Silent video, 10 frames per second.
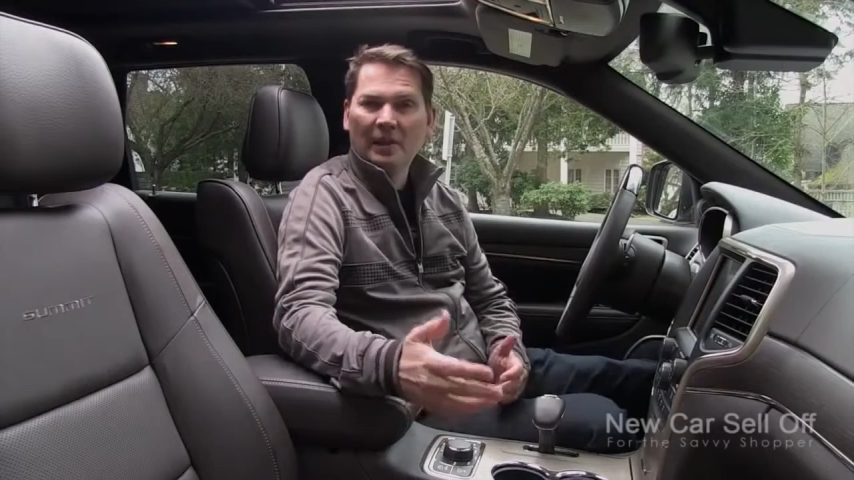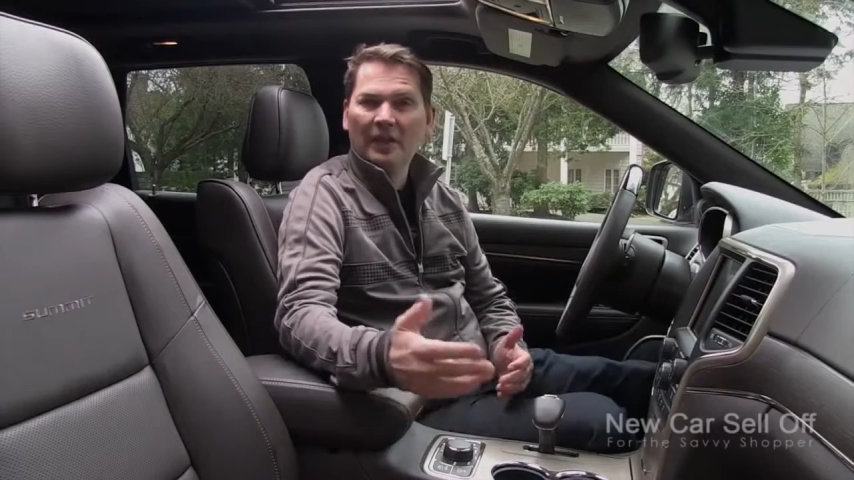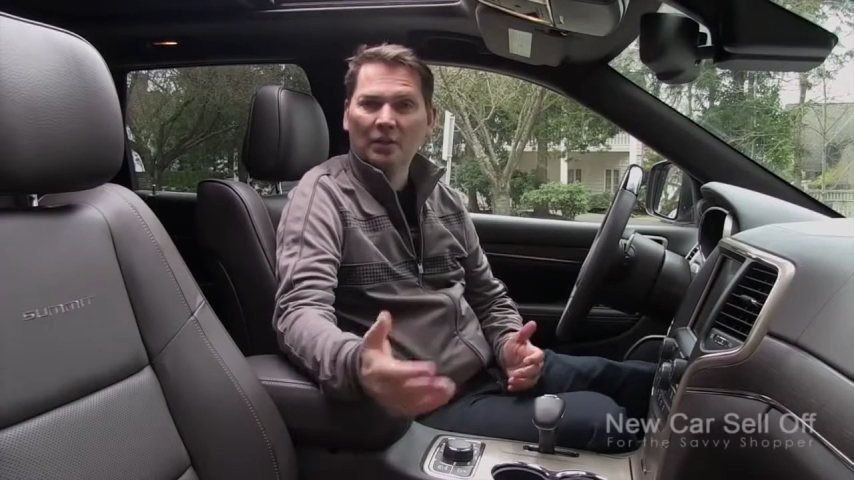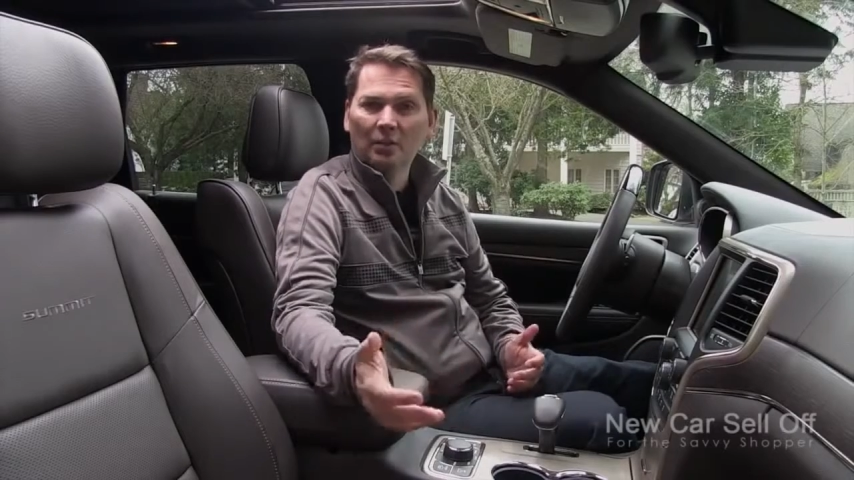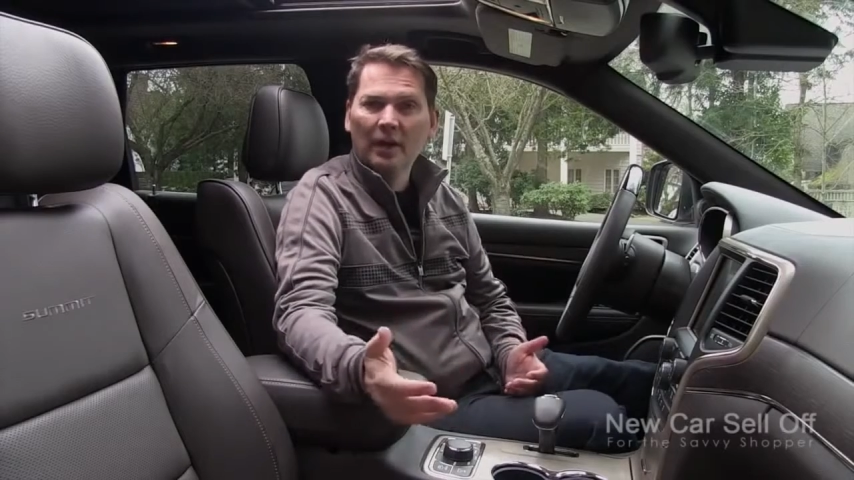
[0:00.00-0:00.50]
you
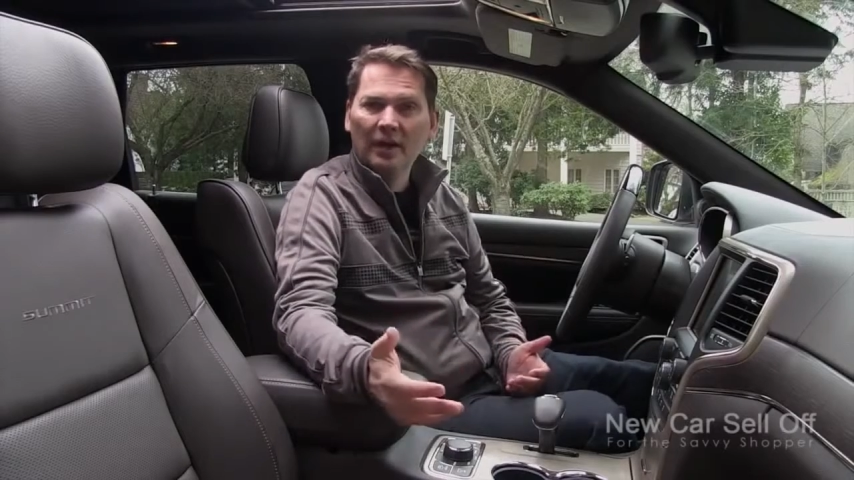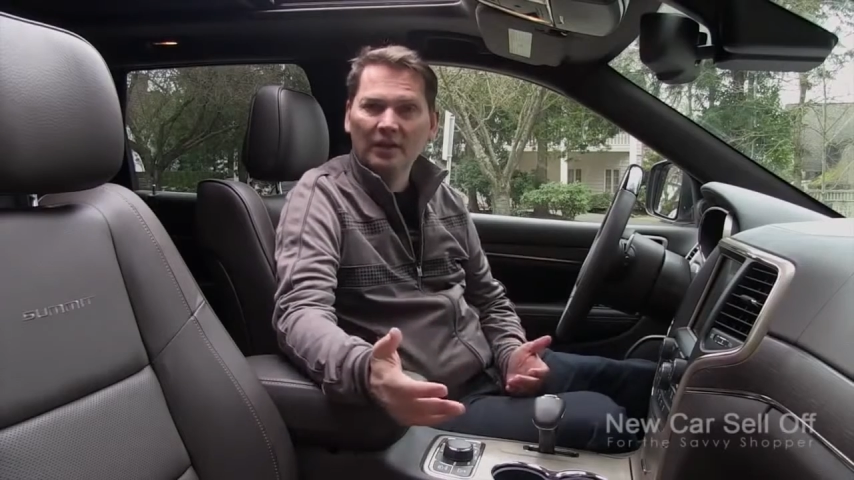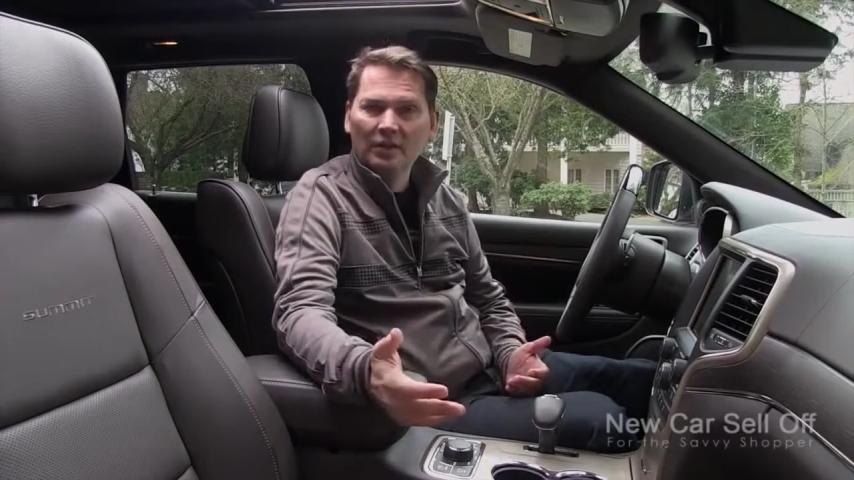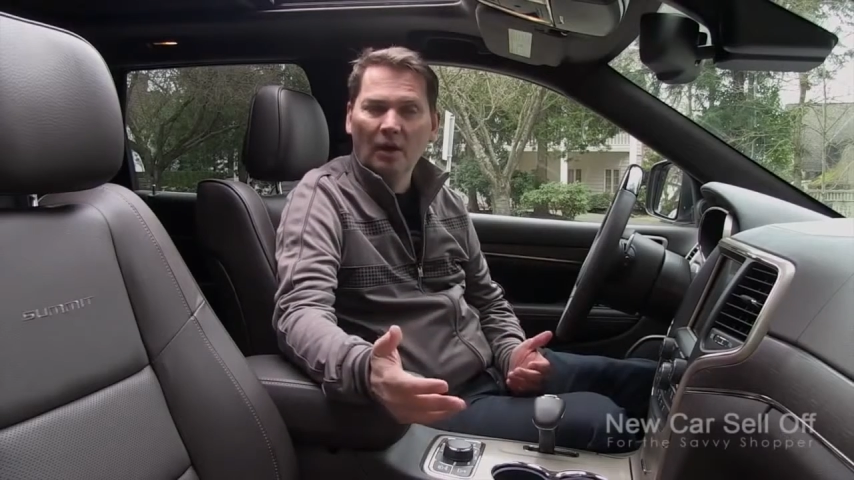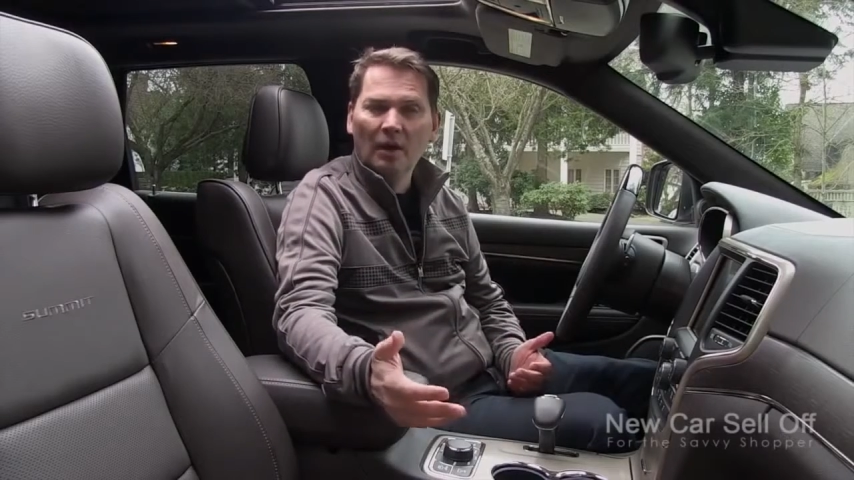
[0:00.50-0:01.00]
get to run
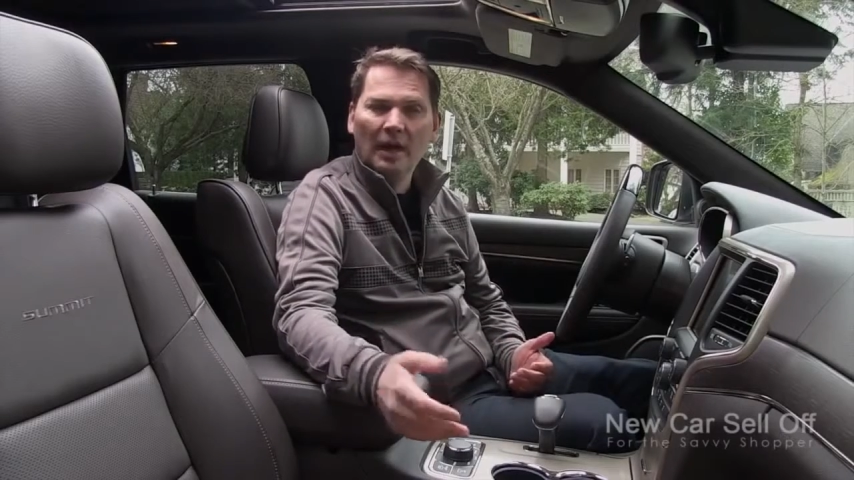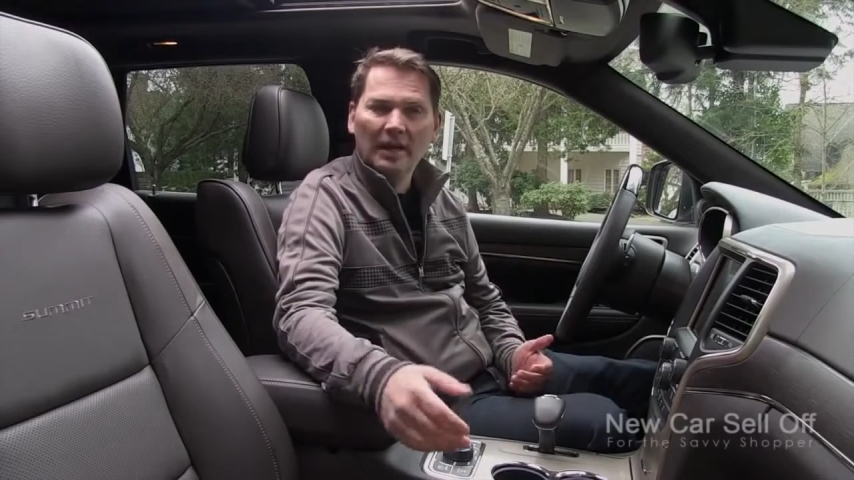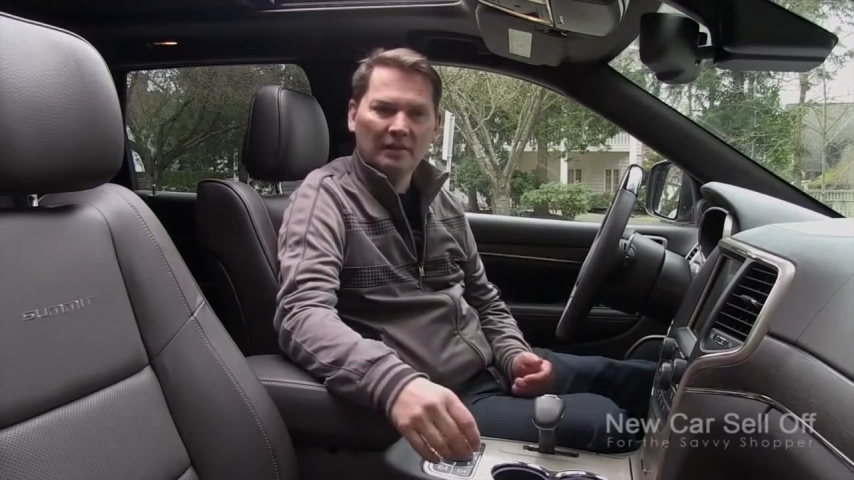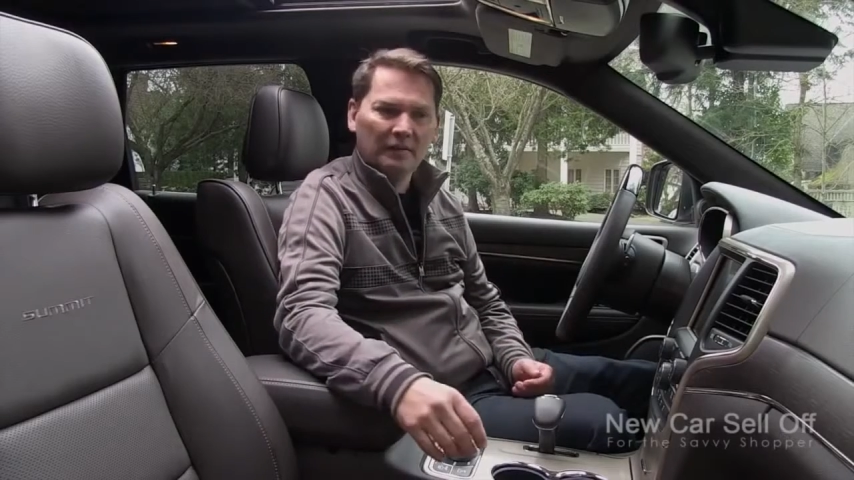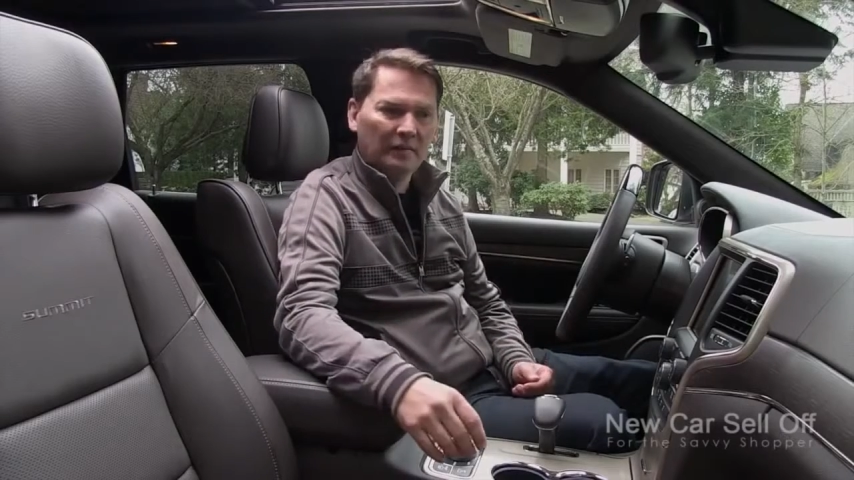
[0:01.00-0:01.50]
into all
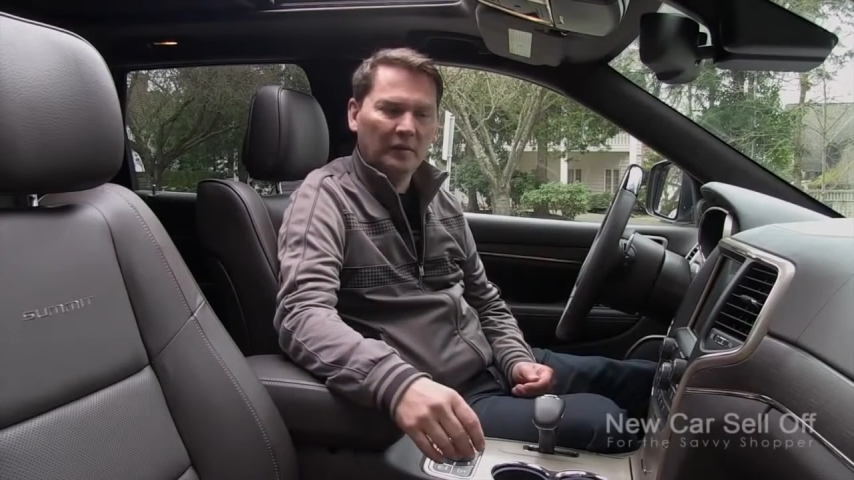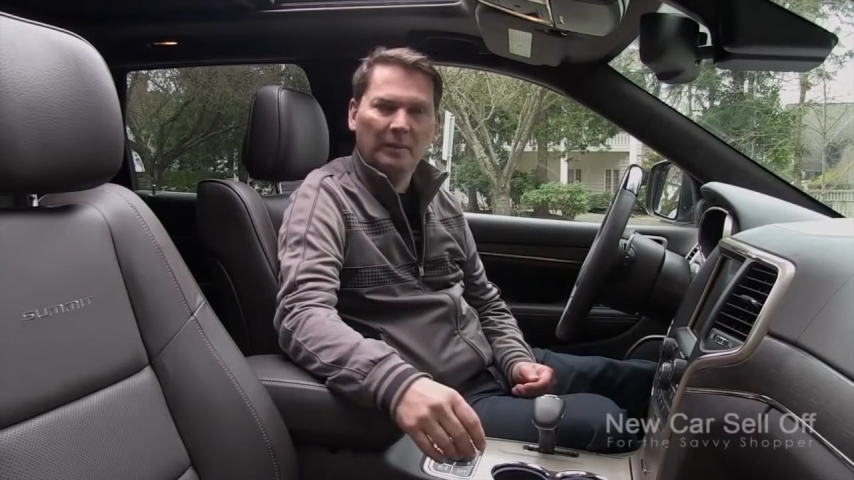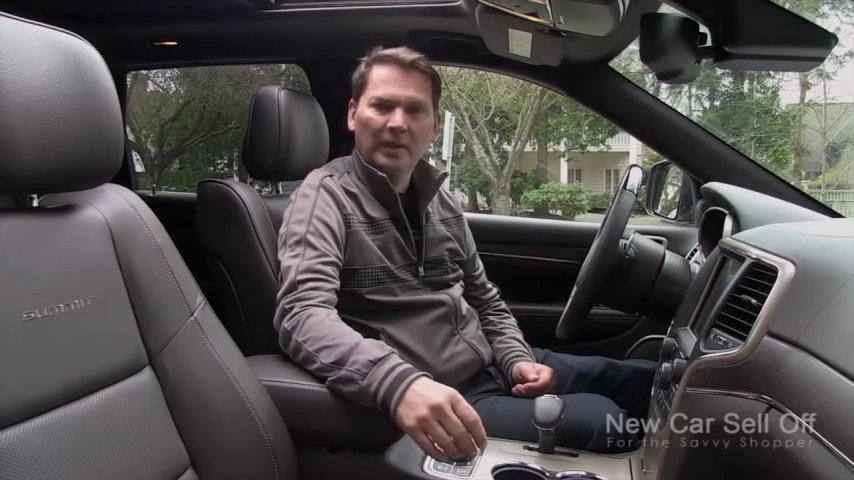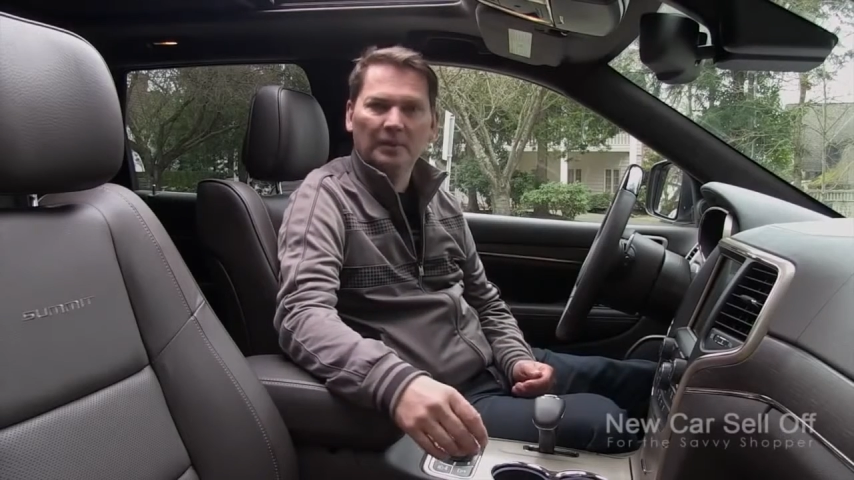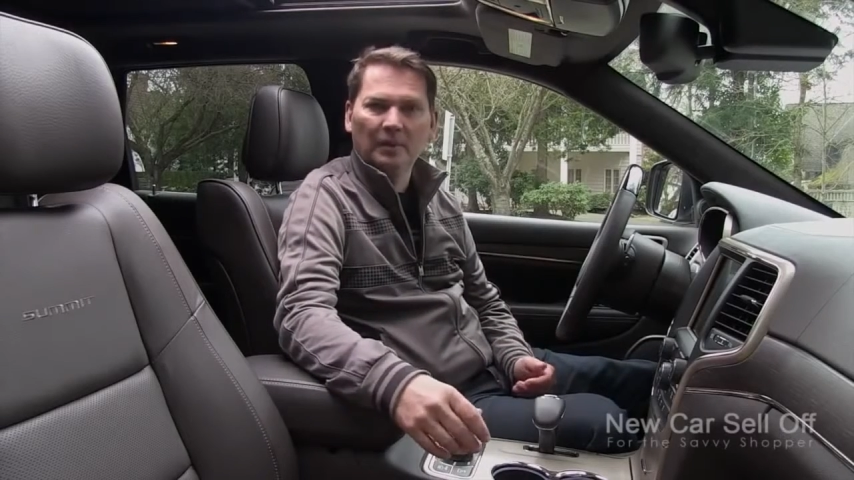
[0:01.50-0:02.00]
kinds of
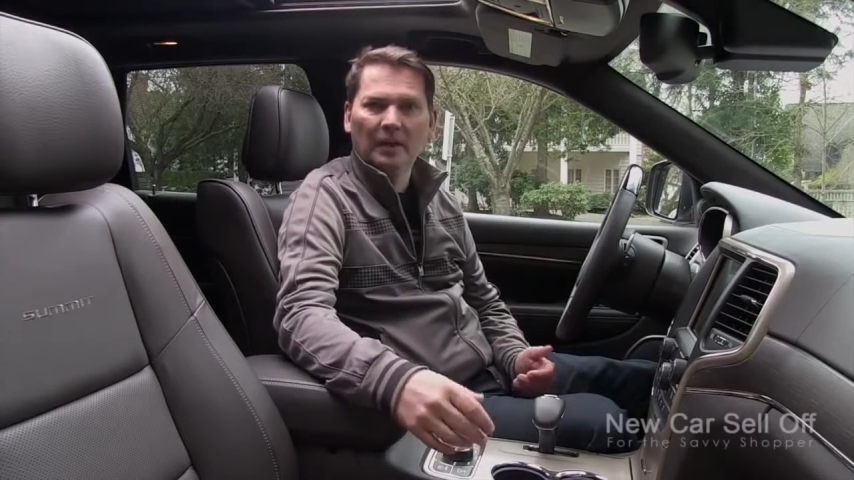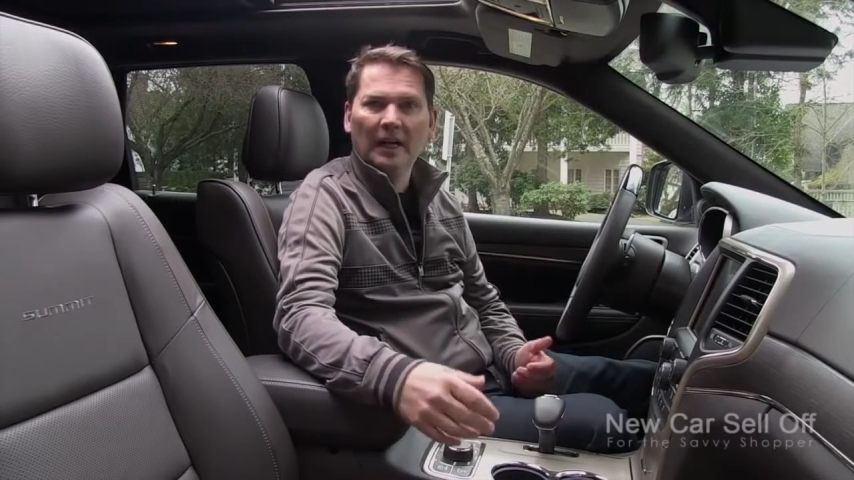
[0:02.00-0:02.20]
different people.